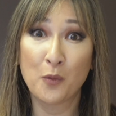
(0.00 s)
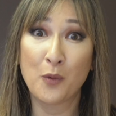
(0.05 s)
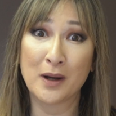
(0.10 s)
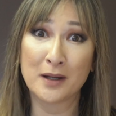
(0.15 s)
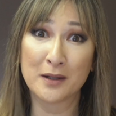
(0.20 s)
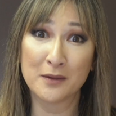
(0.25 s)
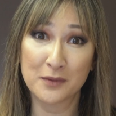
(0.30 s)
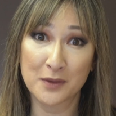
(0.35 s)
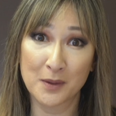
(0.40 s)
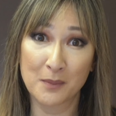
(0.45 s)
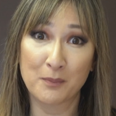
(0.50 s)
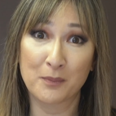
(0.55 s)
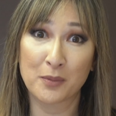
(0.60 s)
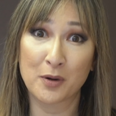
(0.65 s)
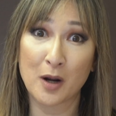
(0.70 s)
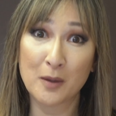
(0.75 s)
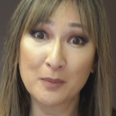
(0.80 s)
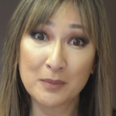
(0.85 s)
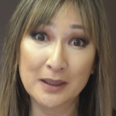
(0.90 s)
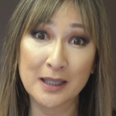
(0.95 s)
one of the
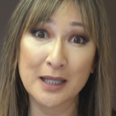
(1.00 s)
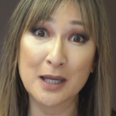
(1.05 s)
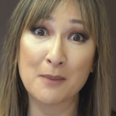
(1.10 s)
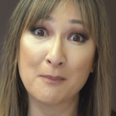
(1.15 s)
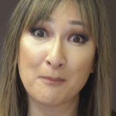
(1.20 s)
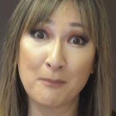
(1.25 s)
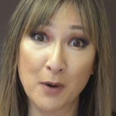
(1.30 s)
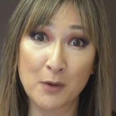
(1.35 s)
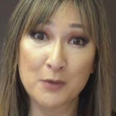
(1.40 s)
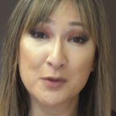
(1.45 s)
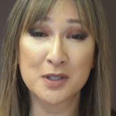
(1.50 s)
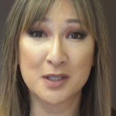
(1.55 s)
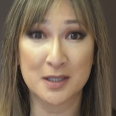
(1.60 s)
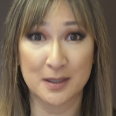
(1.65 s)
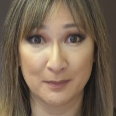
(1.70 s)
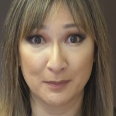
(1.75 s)
probably most